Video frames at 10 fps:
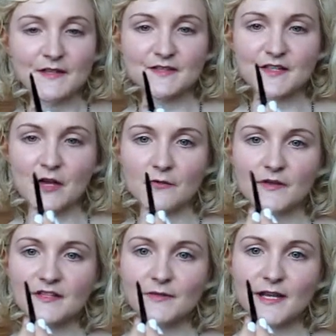So
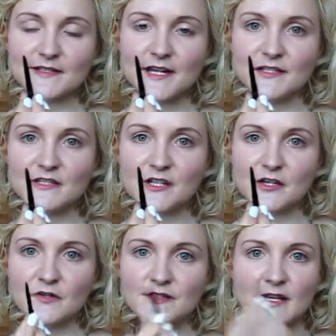this one I tend to
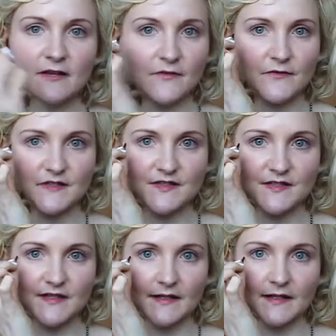use even if it's
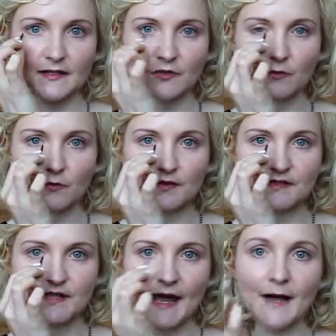just like little
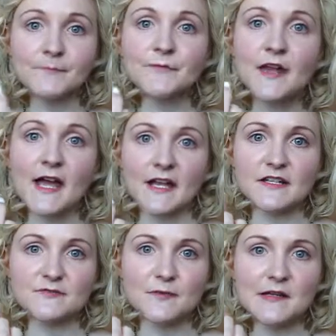corners there,
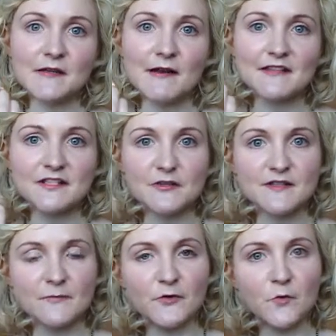and it's really great to
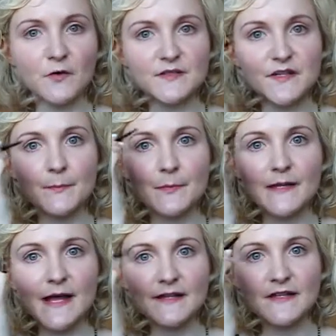use if you want to
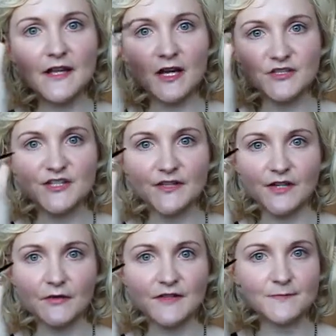blend the
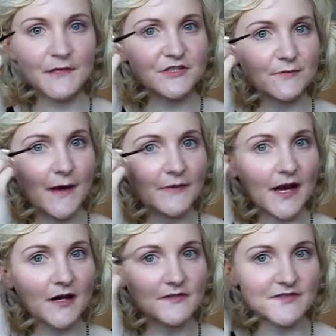eyeshadow, especially around
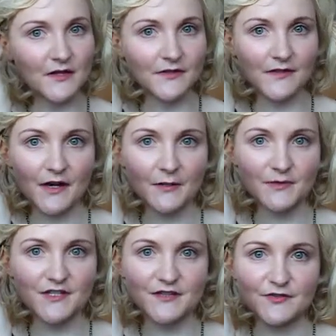the outside of the eye,
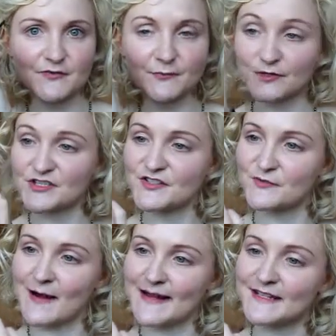which is
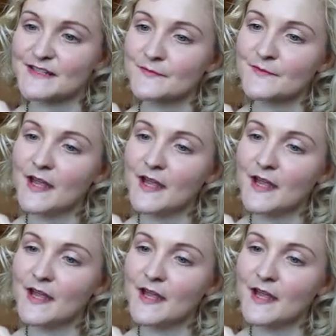great,